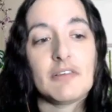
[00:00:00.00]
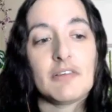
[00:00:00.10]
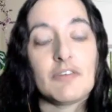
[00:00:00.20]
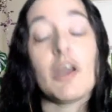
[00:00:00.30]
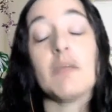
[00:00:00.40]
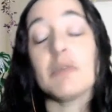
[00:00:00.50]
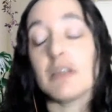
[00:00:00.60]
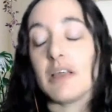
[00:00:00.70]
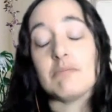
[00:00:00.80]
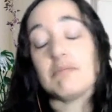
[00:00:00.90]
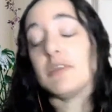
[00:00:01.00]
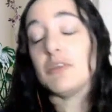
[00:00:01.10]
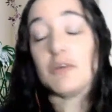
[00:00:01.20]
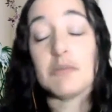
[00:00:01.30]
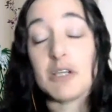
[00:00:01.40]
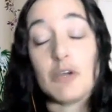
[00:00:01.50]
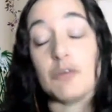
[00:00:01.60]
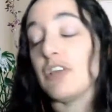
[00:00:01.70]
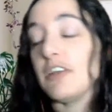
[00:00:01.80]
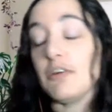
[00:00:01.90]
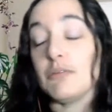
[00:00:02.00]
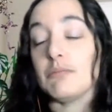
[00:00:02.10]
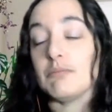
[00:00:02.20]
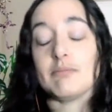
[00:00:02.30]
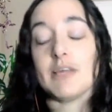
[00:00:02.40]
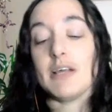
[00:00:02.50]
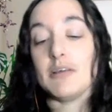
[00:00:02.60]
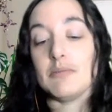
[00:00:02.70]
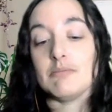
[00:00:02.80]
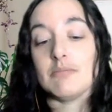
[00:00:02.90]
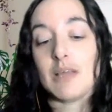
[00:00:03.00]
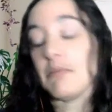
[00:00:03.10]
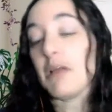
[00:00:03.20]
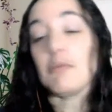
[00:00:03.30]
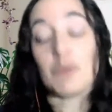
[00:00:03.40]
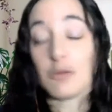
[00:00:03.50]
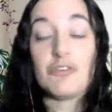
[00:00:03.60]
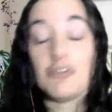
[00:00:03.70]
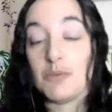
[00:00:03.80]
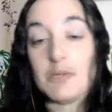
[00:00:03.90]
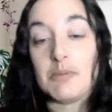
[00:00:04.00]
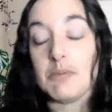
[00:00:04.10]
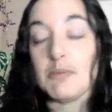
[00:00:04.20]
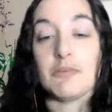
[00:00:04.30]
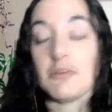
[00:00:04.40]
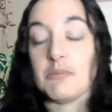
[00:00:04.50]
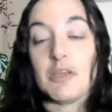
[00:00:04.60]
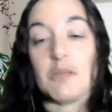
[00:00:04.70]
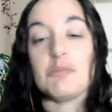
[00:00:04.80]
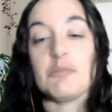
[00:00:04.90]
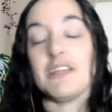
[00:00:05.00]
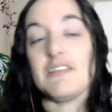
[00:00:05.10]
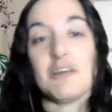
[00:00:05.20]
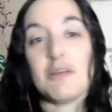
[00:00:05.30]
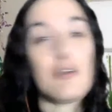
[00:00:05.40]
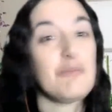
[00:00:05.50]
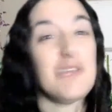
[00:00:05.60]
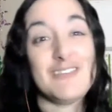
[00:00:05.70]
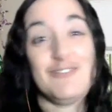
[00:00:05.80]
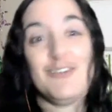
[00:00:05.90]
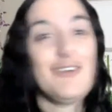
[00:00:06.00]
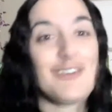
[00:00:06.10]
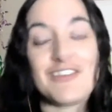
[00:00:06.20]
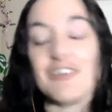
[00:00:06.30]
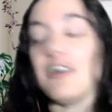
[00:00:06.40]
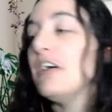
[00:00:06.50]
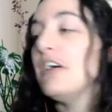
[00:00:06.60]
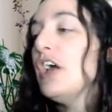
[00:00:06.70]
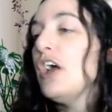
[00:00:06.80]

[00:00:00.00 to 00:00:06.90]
So I'm a coach. I don't I work with 2E people sometimes, but it's not our main focus at all.